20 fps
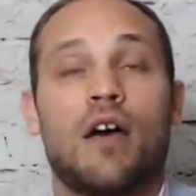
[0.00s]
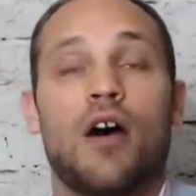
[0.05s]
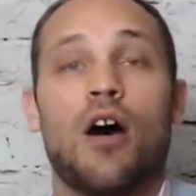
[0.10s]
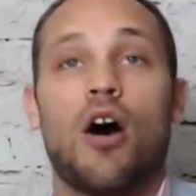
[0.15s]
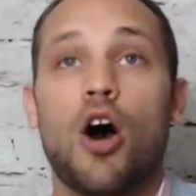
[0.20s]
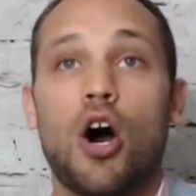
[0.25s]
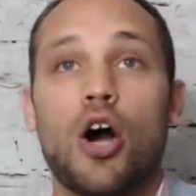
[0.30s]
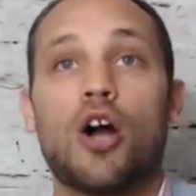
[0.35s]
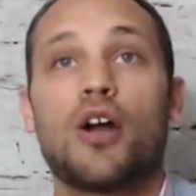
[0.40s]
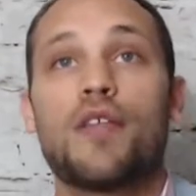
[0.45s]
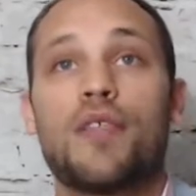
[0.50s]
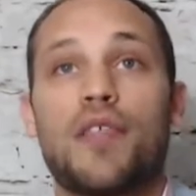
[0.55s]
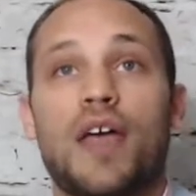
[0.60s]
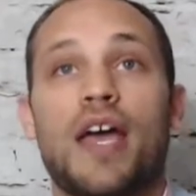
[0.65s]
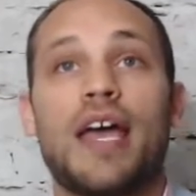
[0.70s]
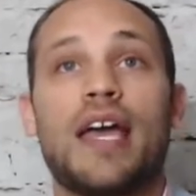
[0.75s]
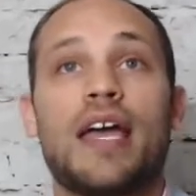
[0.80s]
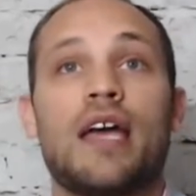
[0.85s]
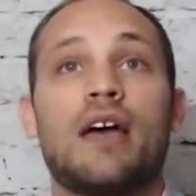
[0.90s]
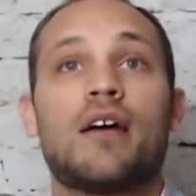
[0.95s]
are
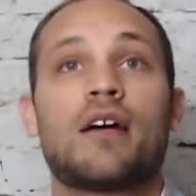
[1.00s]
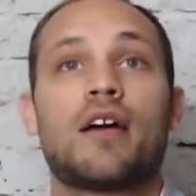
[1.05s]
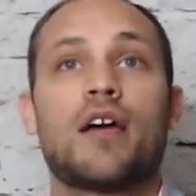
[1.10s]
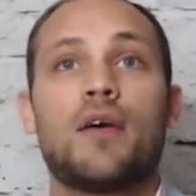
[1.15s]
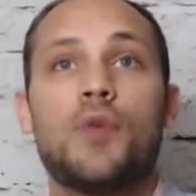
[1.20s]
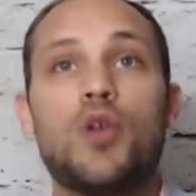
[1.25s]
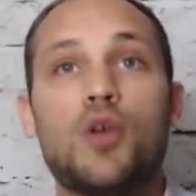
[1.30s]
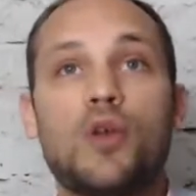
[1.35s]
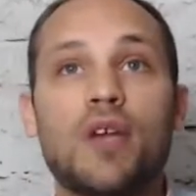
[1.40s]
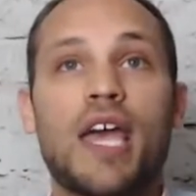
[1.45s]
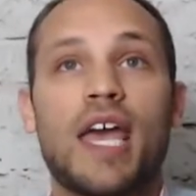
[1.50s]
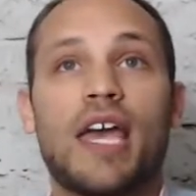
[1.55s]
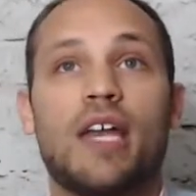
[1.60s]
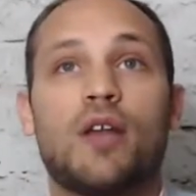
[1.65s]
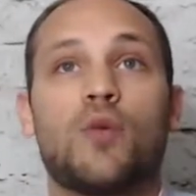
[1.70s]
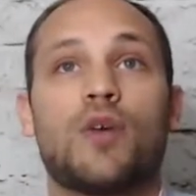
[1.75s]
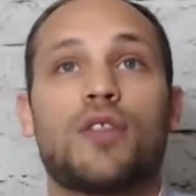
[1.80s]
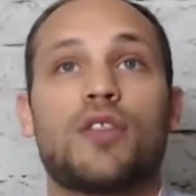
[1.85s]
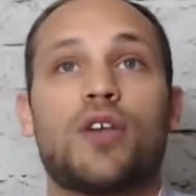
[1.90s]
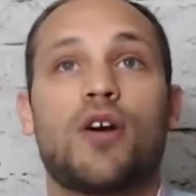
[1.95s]
they
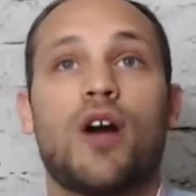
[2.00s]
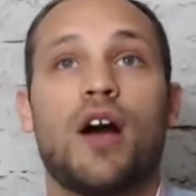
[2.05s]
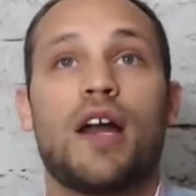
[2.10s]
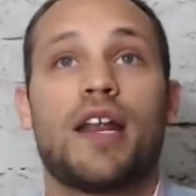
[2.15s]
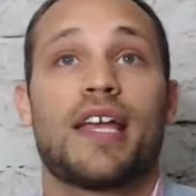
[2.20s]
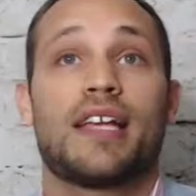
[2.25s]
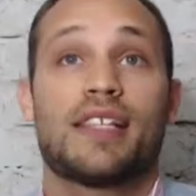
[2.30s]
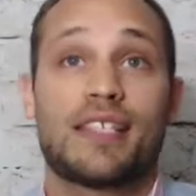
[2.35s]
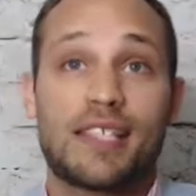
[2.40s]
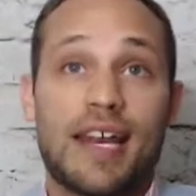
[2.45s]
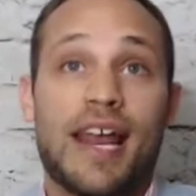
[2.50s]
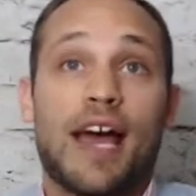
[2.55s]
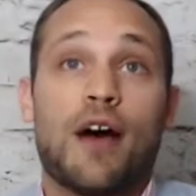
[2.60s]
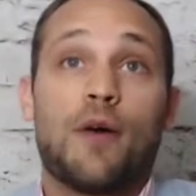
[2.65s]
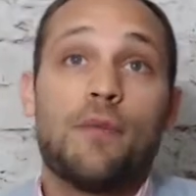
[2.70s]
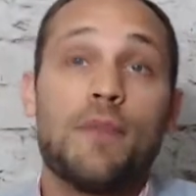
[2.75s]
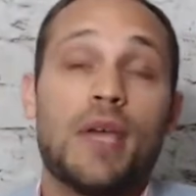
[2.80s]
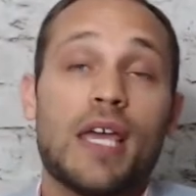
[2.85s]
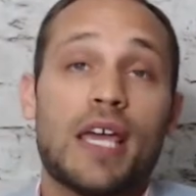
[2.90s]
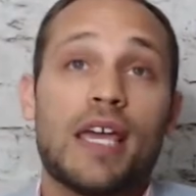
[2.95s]
communicating with their audience? Now,